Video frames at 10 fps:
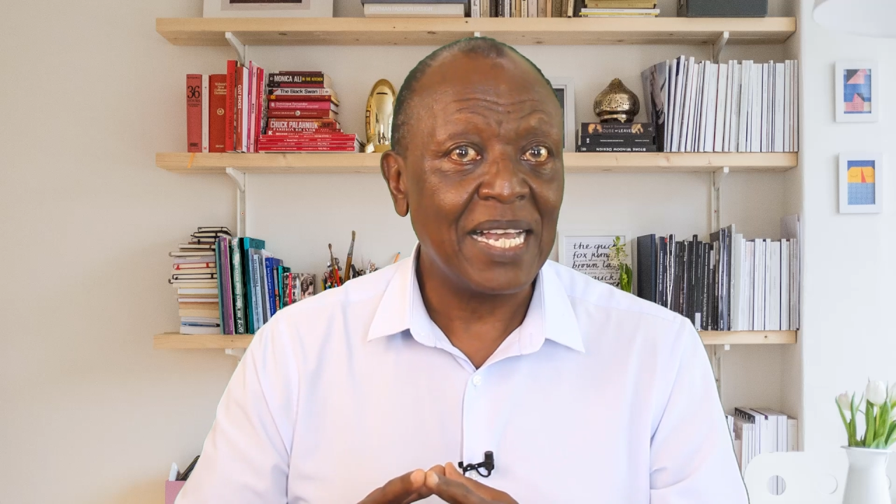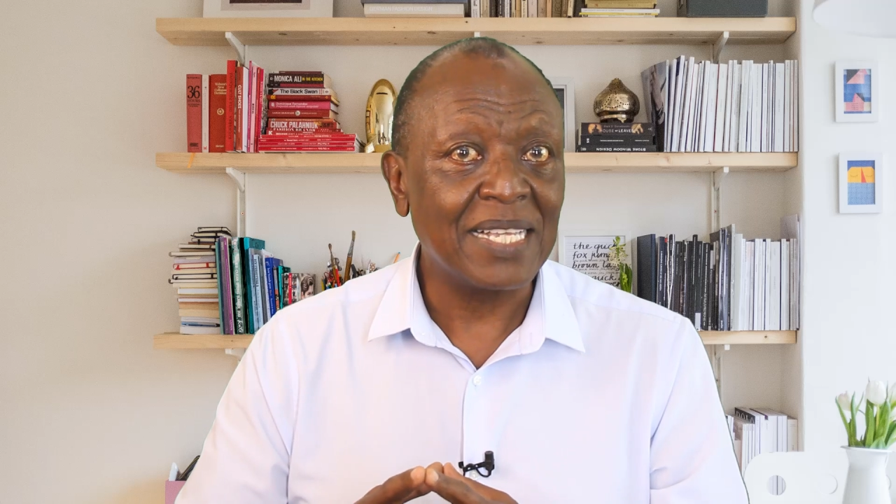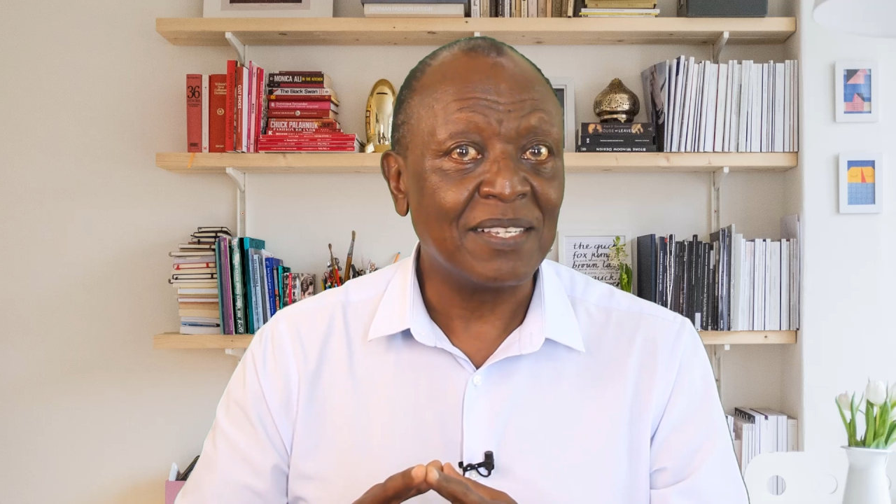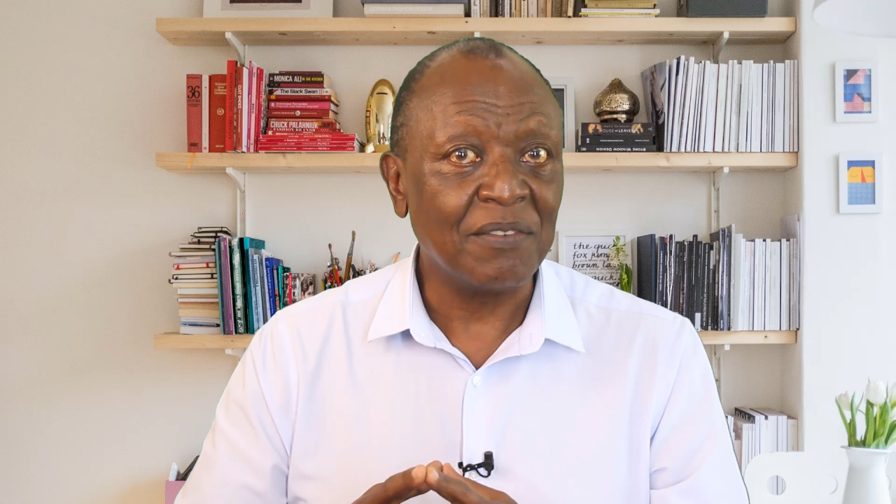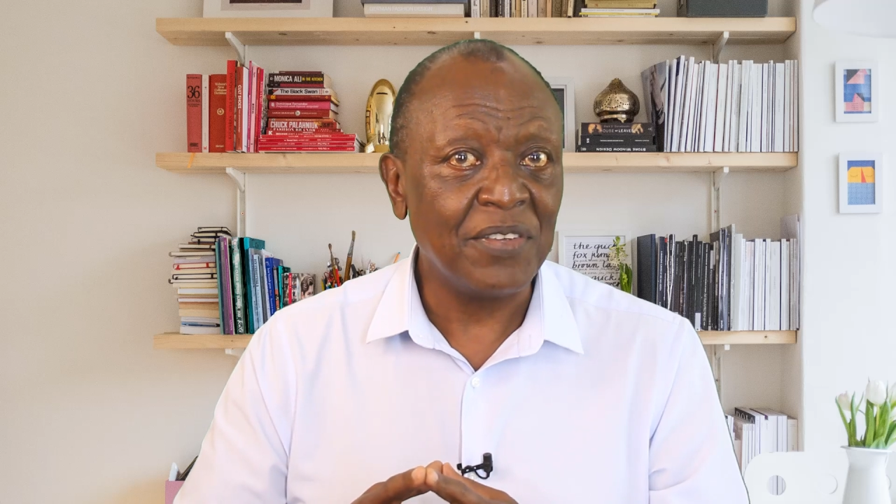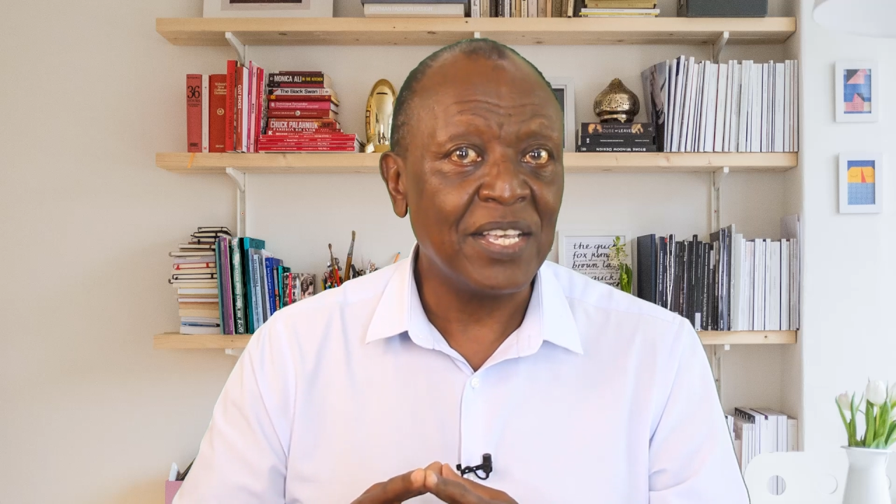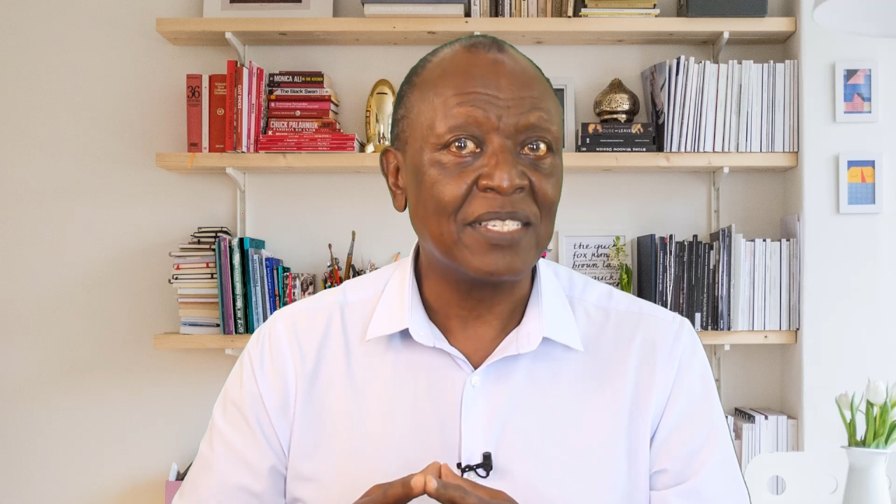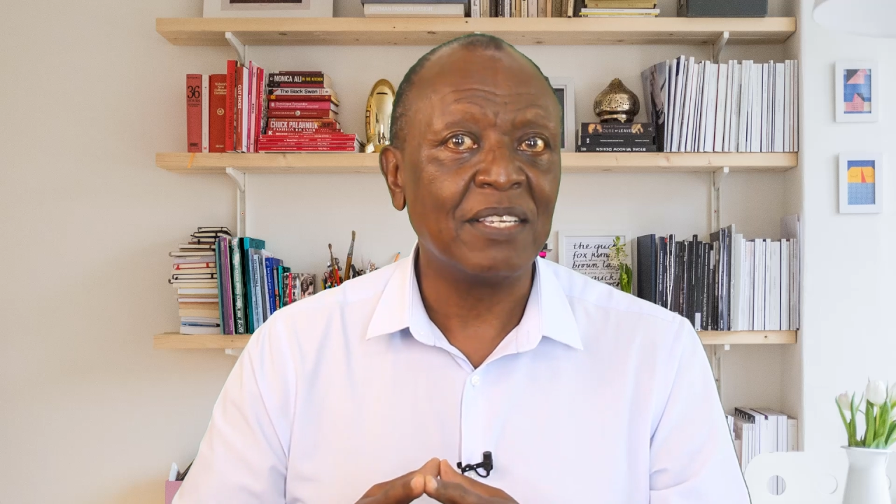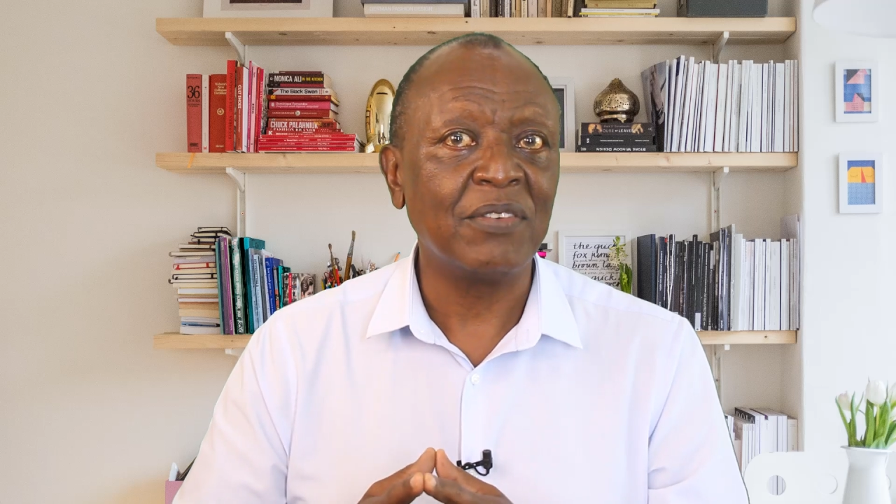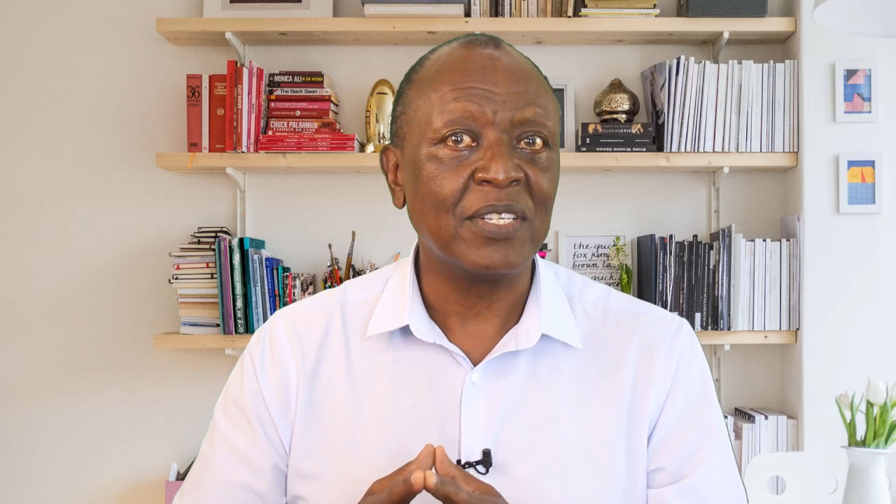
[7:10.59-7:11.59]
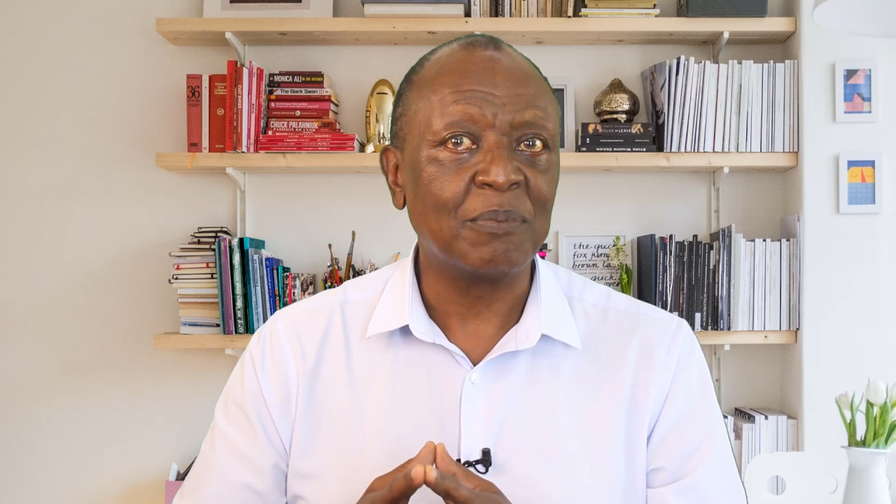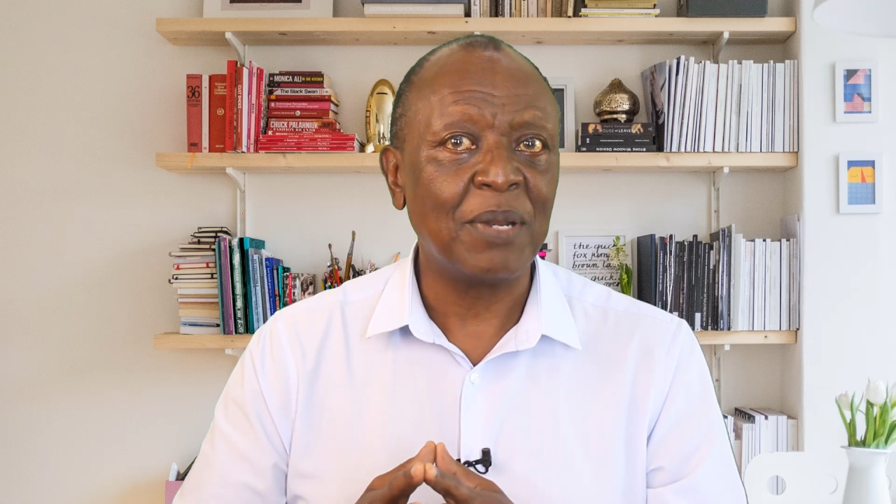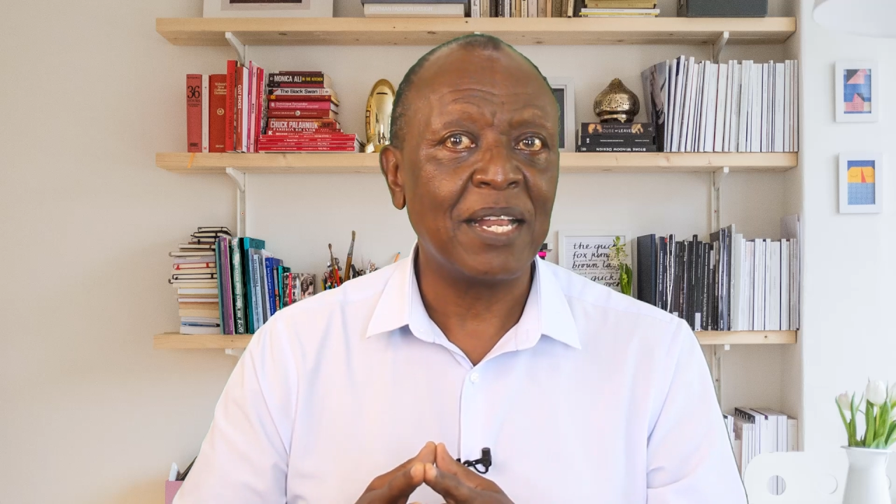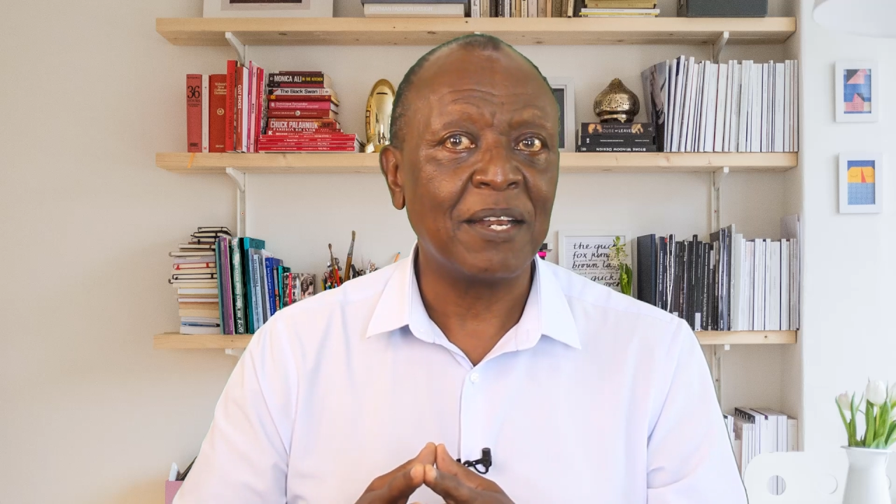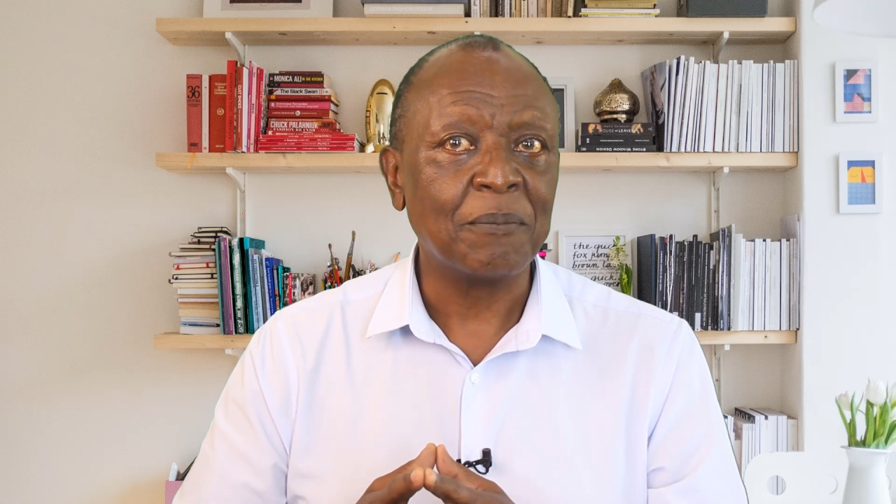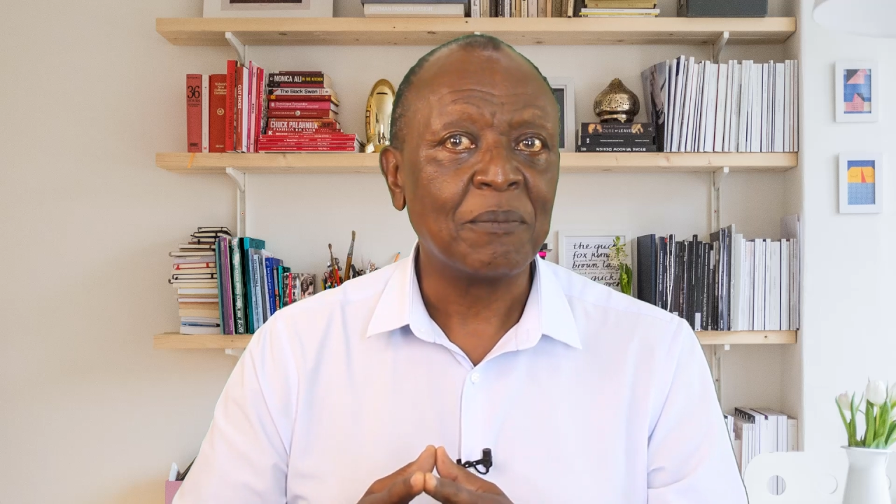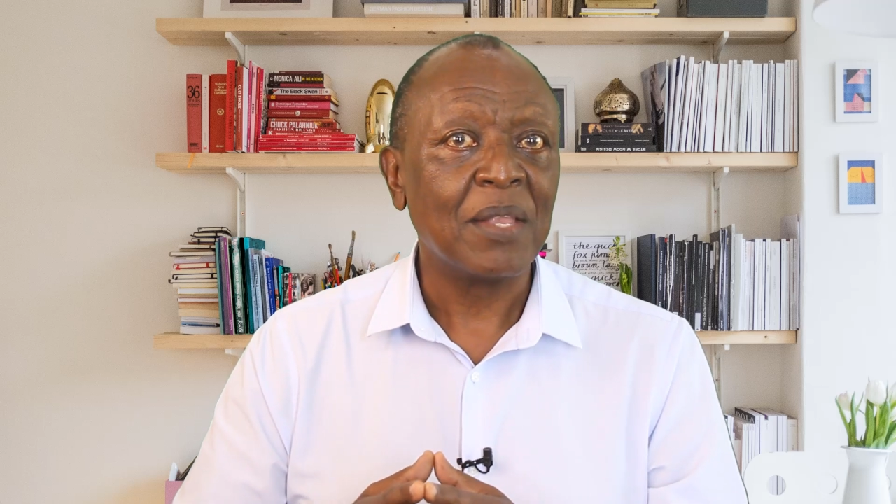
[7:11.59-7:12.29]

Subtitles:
a severe savings plan,